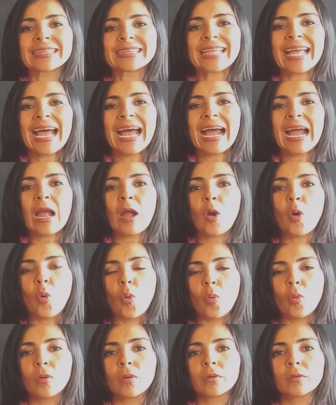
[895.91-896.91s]

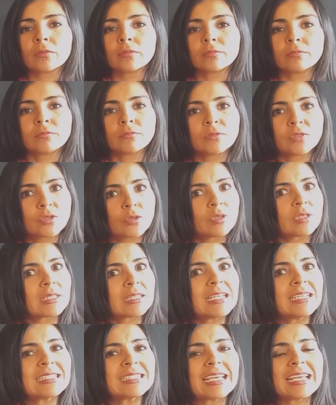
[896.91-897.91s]
Taco. So
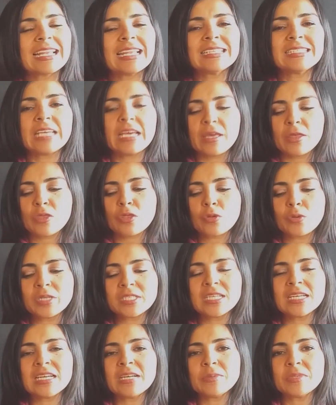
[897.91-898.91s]
let's say it
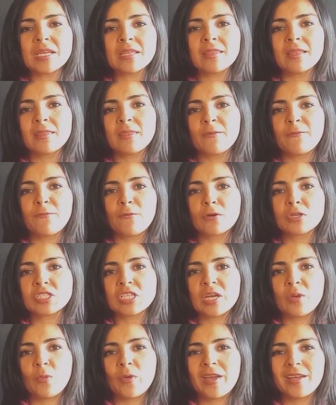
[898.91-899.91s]
3 times, and then the 4th
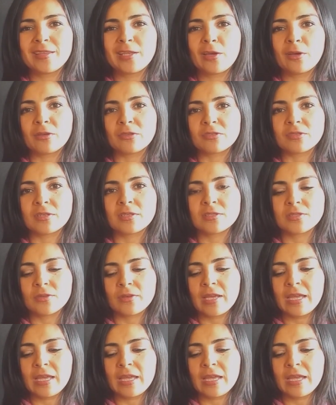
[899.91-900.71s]
time we add the consonants,